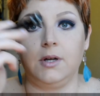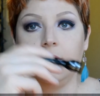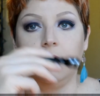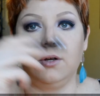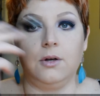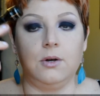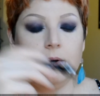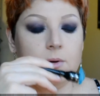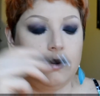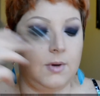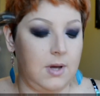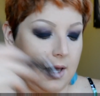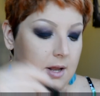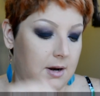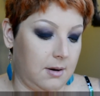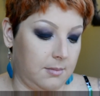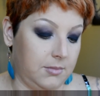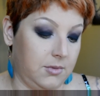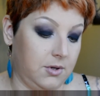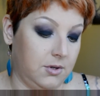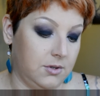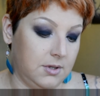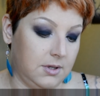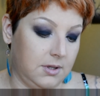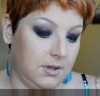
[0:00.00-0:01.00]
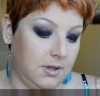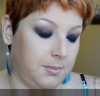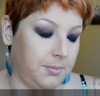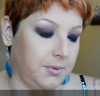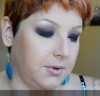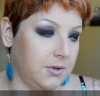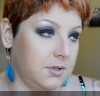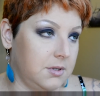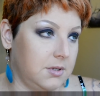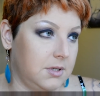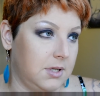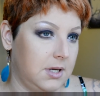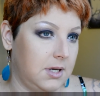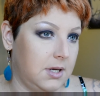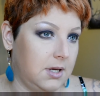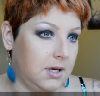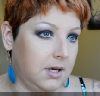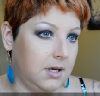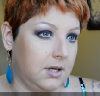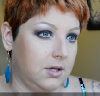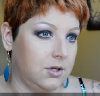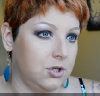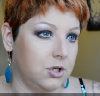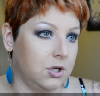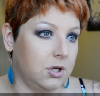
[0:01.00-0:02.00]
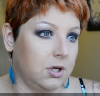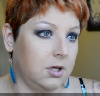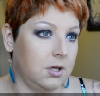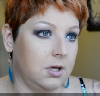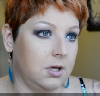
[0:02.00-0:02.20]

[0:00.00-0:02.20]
do, and I'm using the Prestige